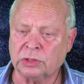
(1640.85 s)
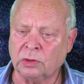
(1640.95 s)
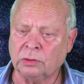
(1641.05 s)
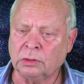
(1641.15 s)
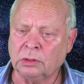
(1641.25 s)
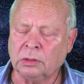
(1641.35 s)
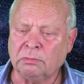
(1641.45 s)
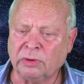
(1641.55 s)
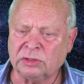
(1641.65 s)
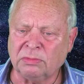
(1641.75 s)
So,
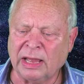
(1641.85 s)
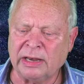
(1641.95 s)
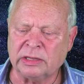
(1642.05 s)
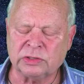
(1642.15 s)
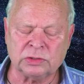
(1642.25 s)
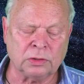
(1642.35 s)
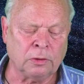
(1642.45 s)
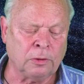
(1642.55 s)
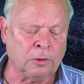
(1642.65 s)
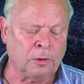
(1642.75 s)
bottom line is,
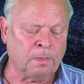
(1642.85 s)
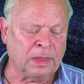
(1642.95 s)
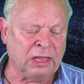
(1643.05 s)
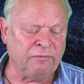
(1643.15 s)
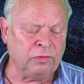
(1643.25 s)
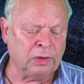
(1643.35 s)
if